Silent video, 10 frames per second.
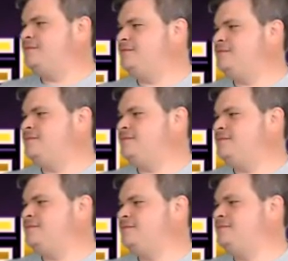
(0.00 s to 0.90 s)

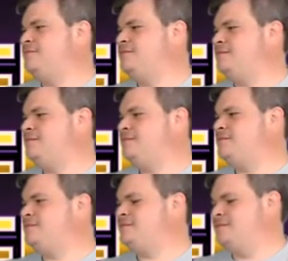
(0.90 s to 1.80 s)

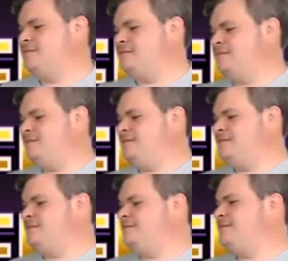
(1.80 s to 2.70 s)

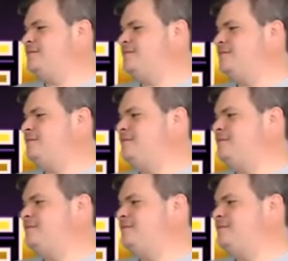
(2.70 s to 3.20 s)
The person shown says nothing.